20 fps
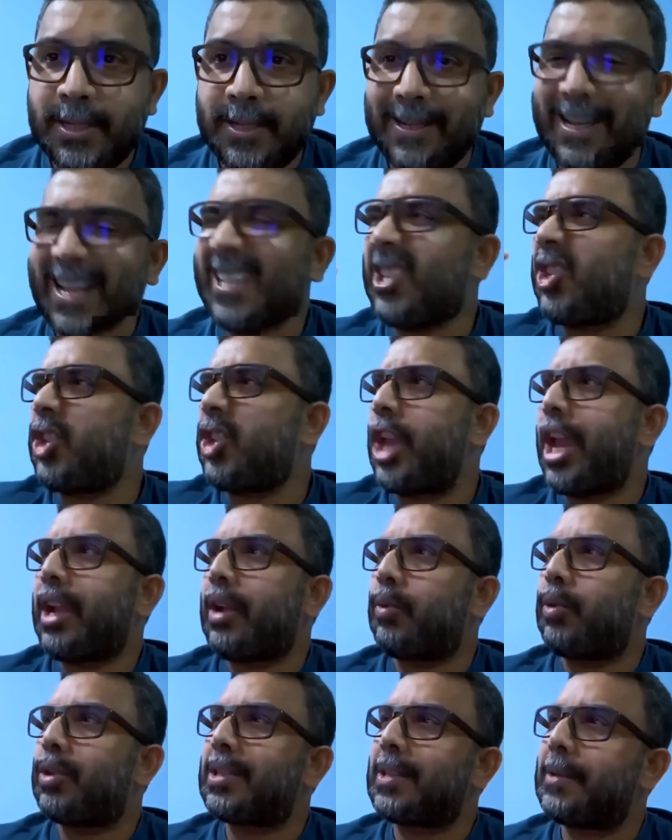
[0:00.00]
That
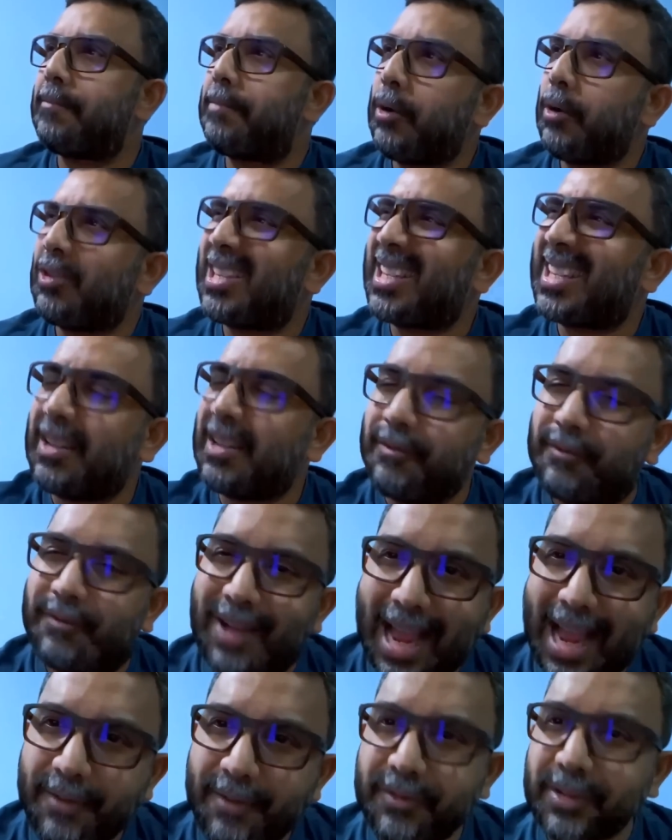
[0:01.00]
check was about
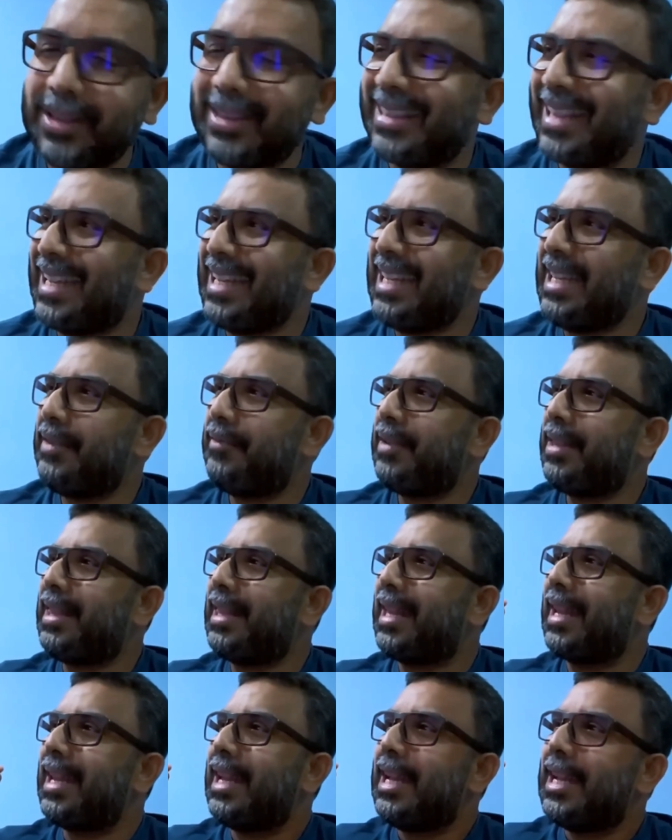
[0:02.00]
survival. That even
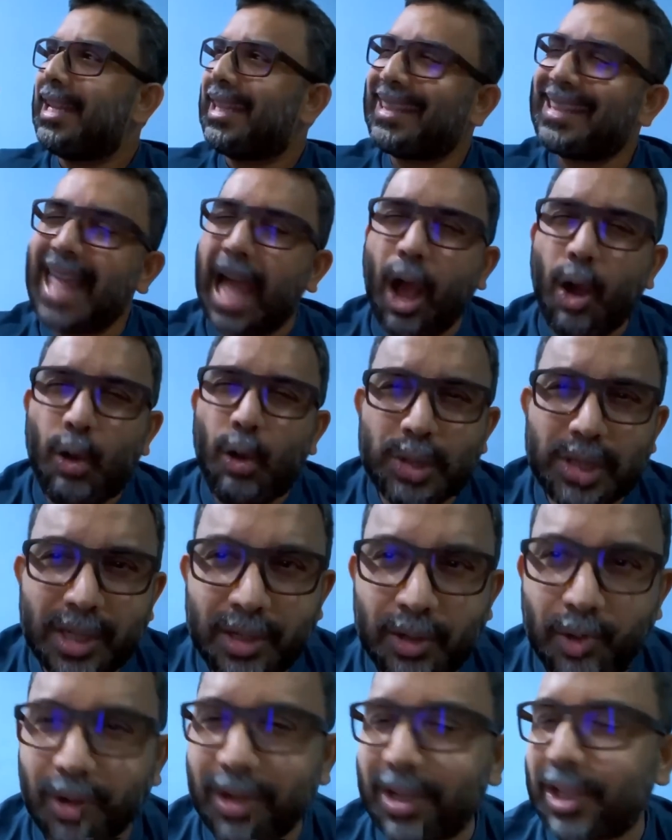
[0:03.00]
the
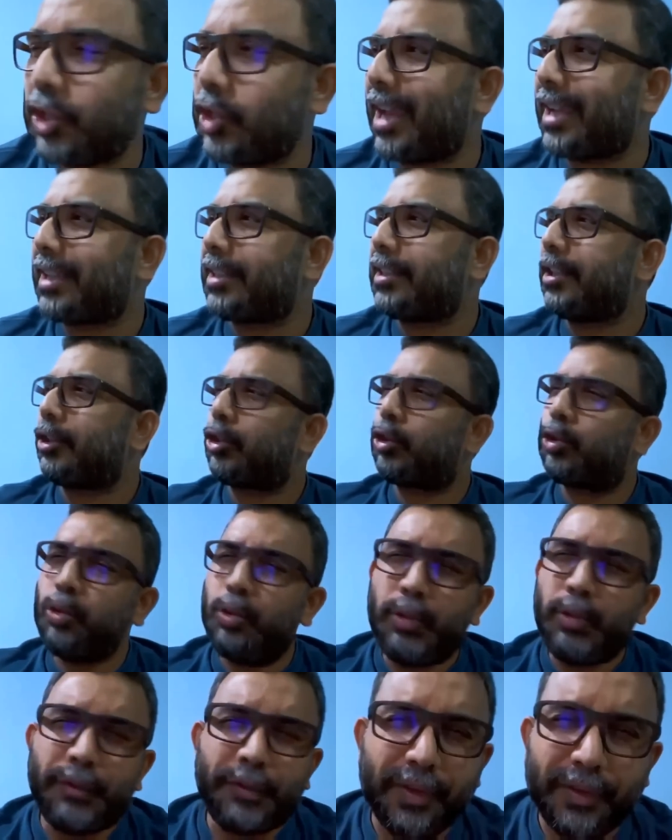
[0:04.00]
$1,000 check, the
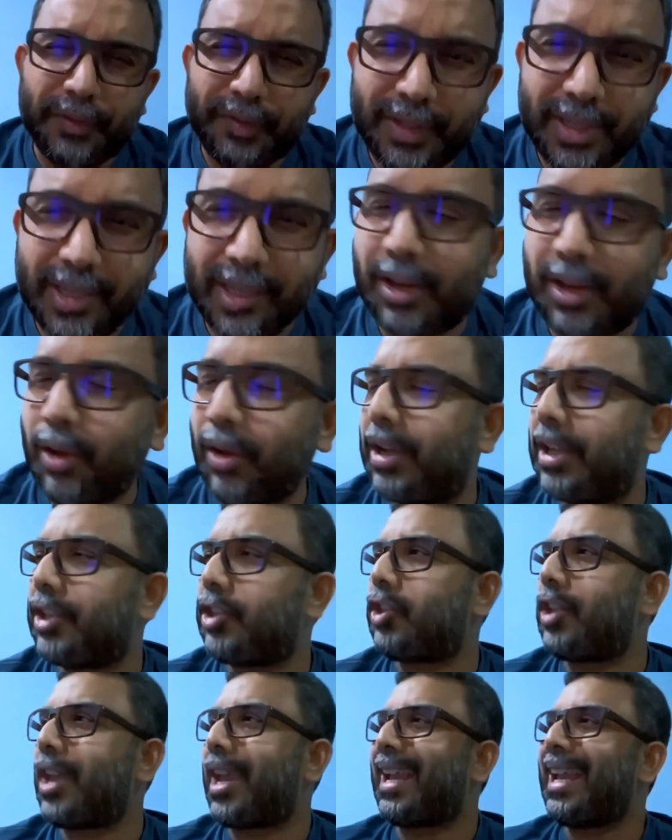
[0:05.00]

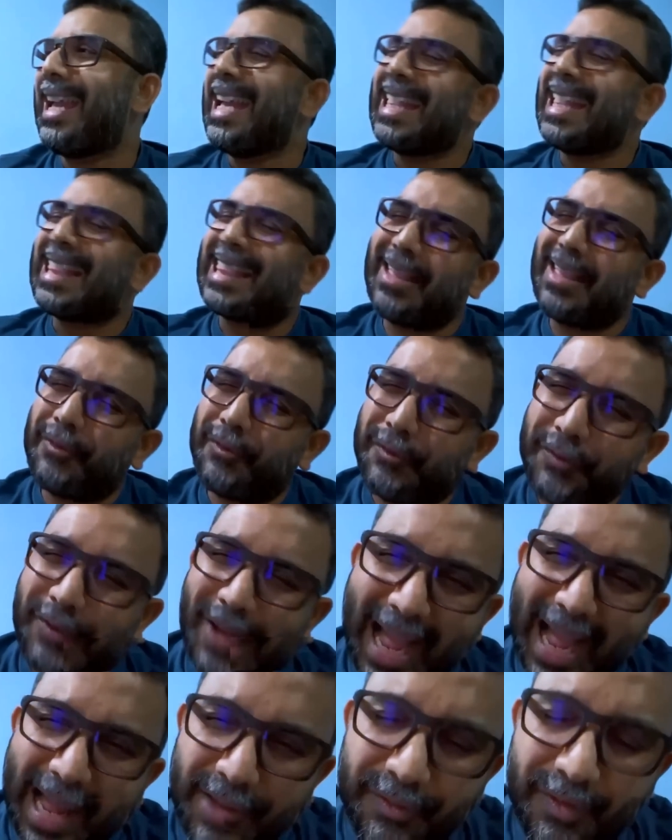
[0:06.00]
$250 check, the
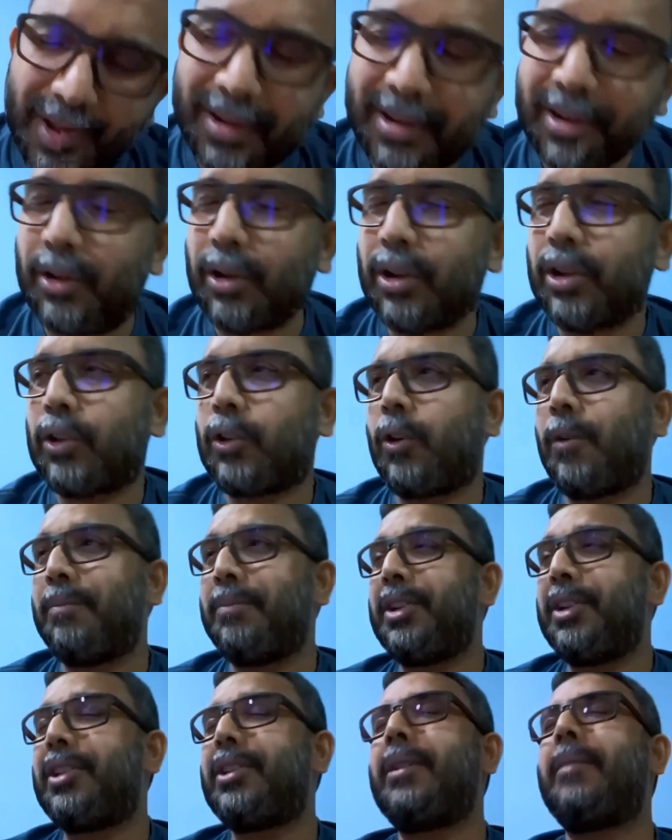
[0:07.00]
$500
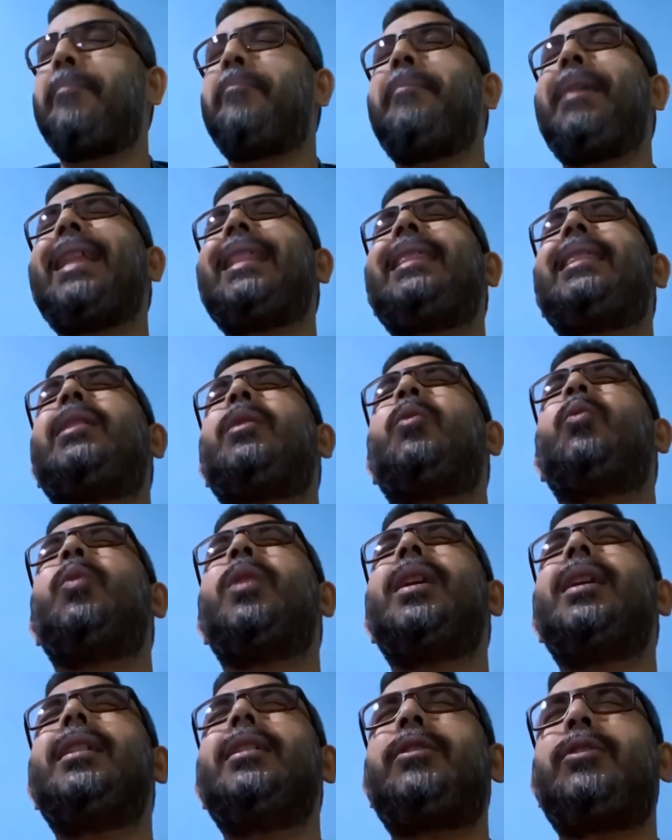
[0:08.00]
commission meant the
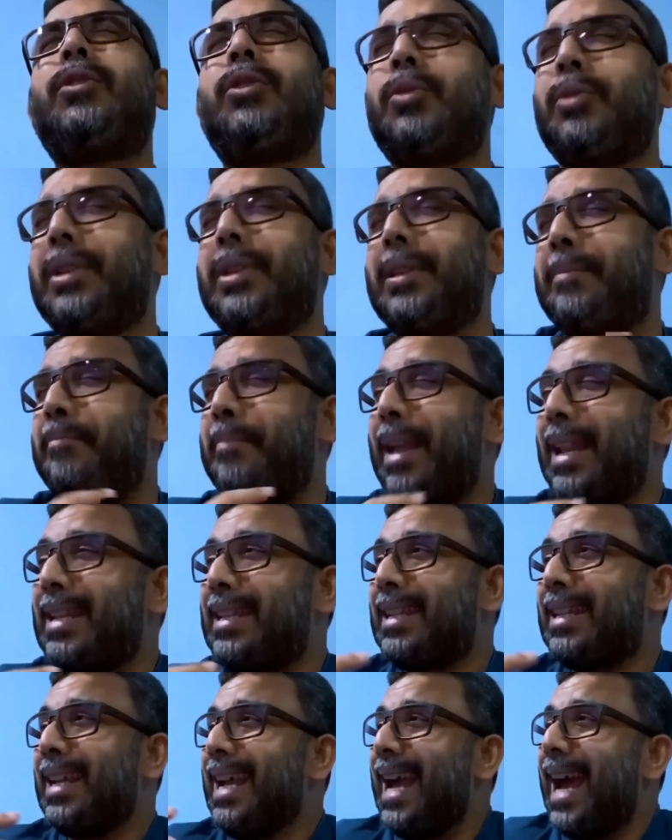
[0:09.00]
world to you. It
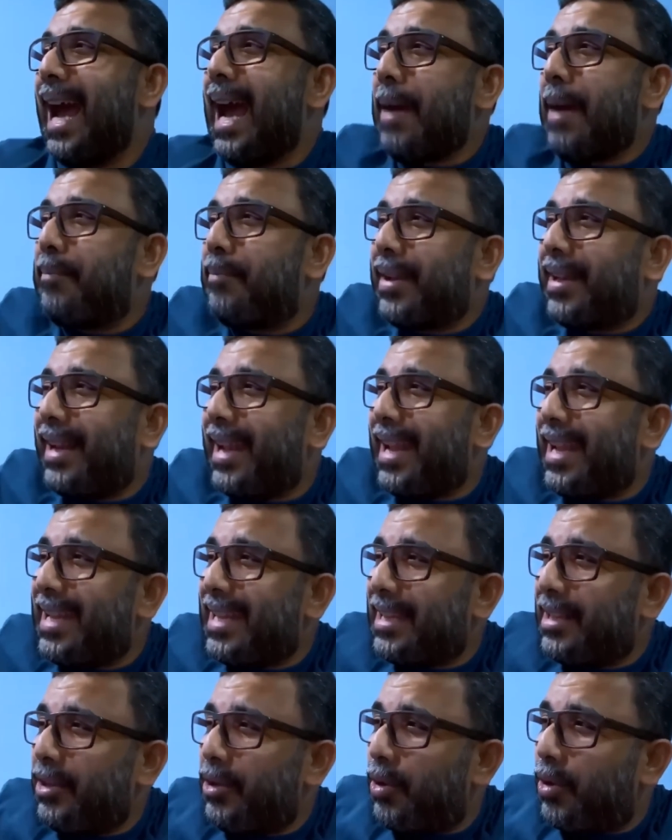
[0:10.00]
meant
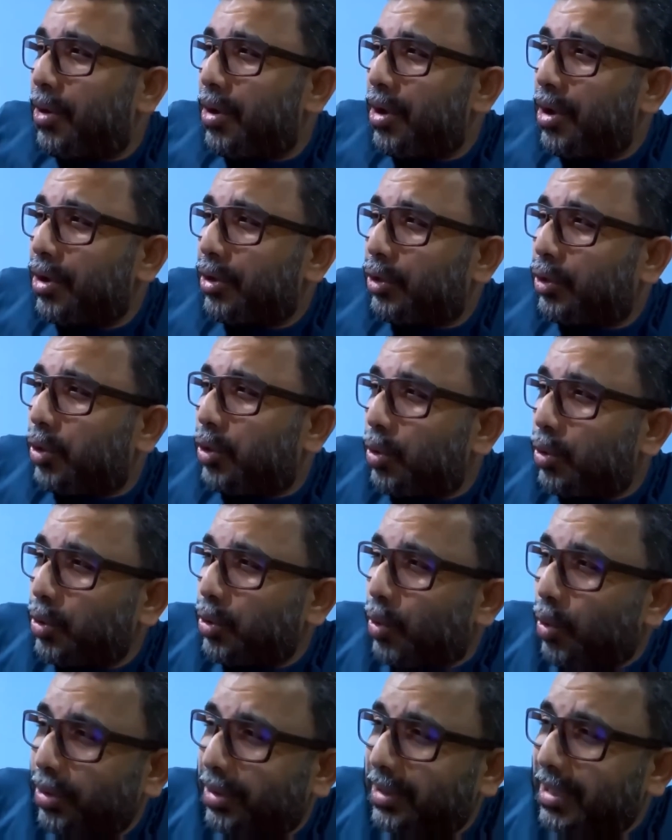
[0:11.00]
upgrading your
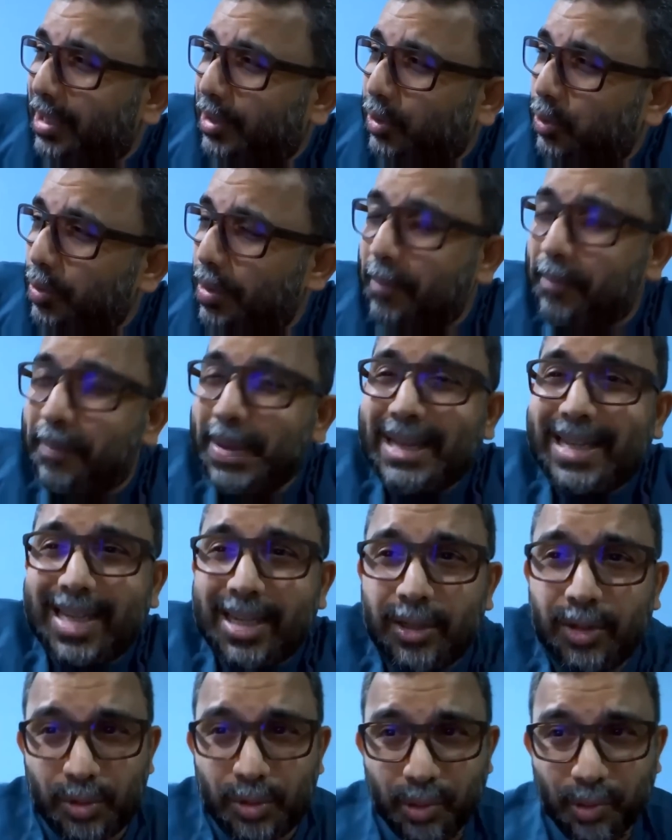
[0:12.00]
Toyota to a
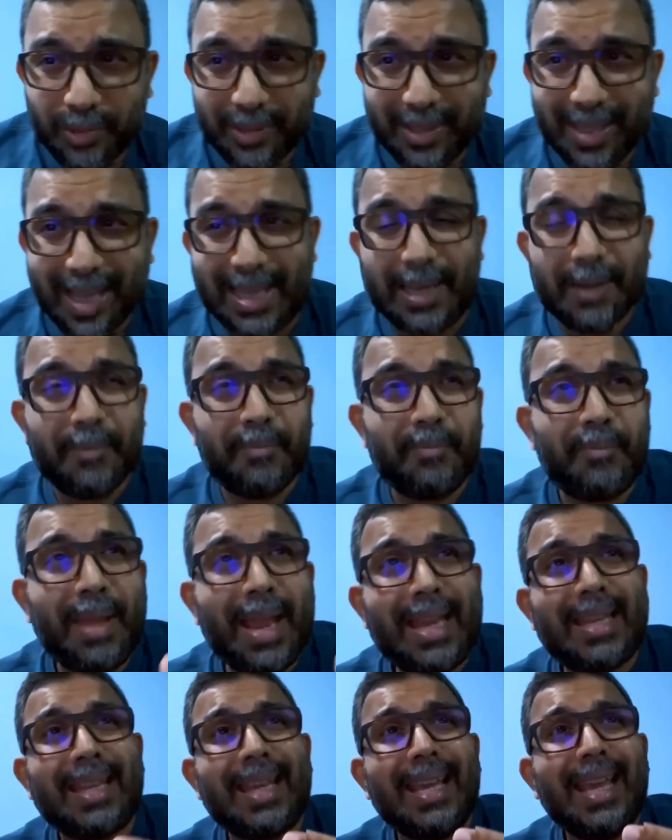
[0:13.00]
better Toyota. It
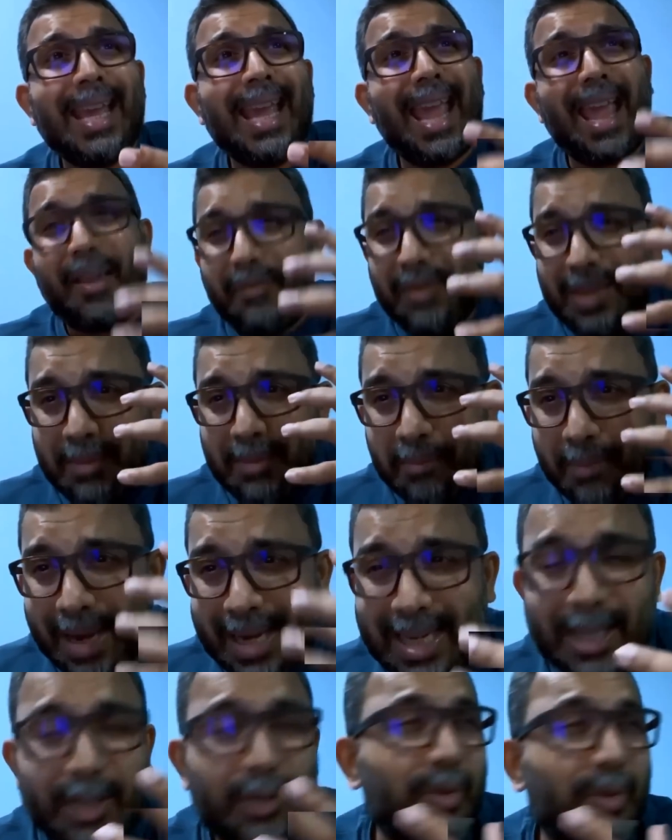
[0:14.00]
meant having
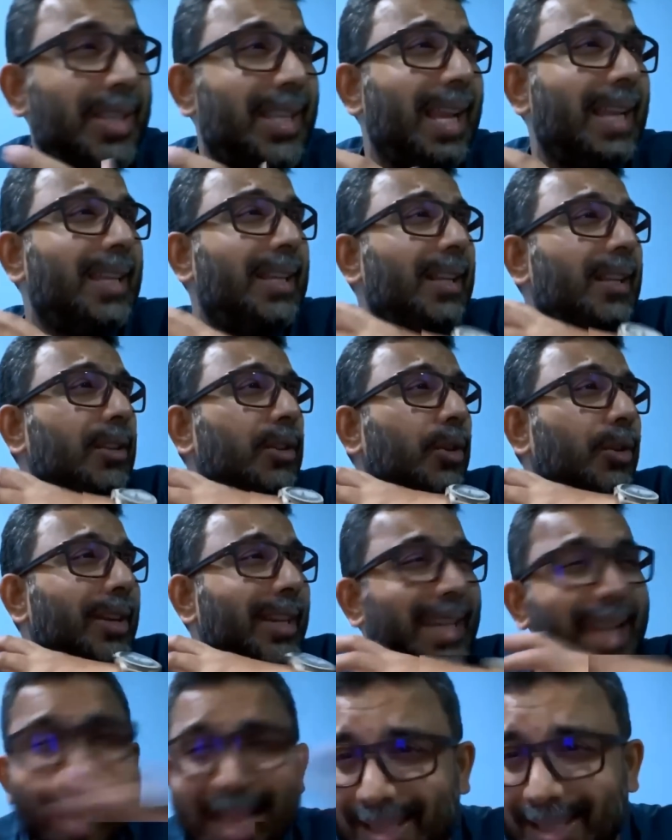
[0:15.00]
money to settle your
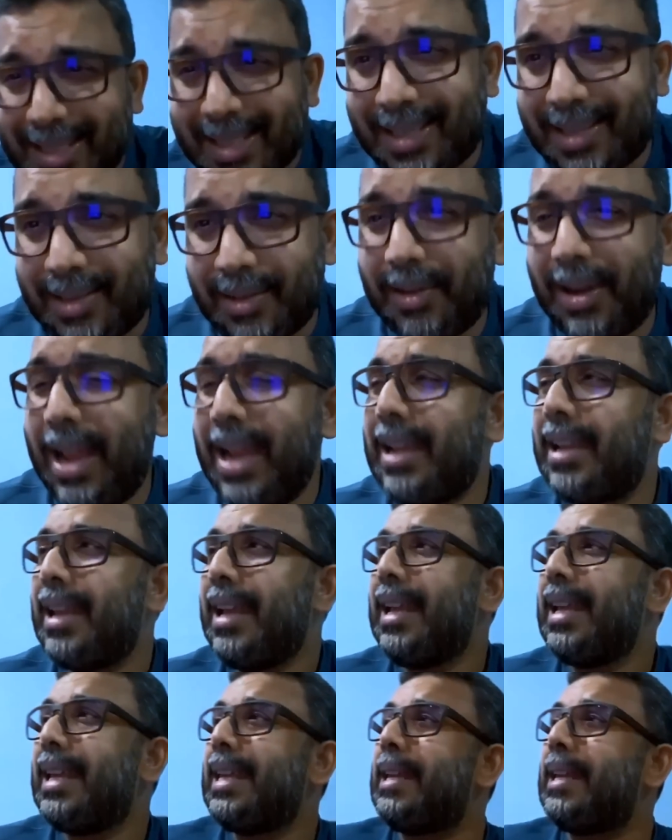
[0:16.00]
debts, all right?